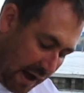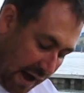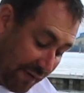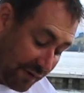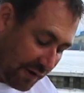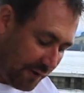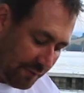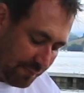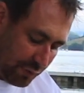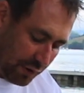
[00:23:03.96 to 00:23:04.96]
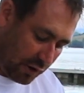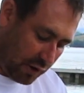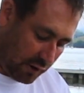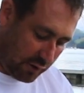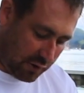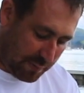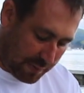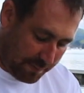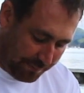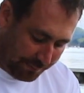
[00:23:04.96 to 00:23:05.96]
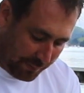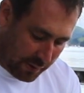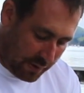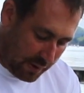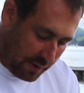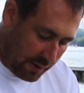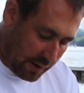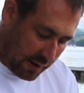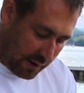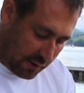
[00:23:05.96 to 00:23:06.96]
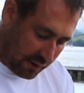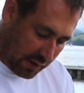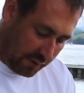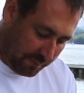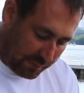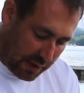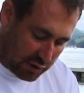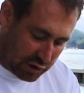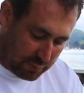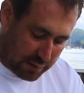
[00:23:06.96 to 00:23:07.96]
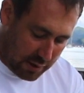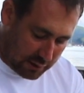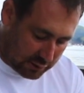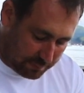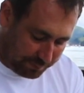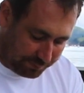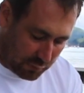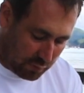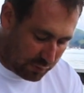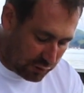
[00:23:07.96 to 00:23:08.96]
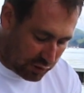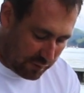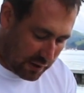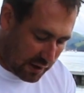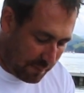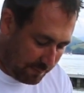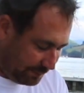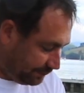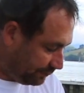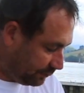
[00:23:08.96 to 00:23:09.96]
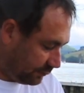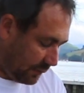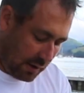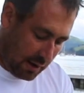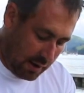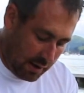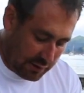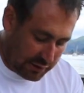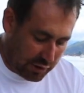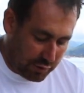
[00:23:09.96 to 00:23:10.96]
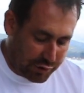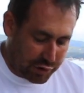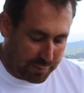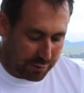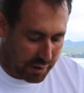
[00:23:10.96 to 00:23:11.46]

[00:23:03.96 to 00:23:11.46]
after you put the coconut cream in. And I think that should be us. Serve that up. Skewers should be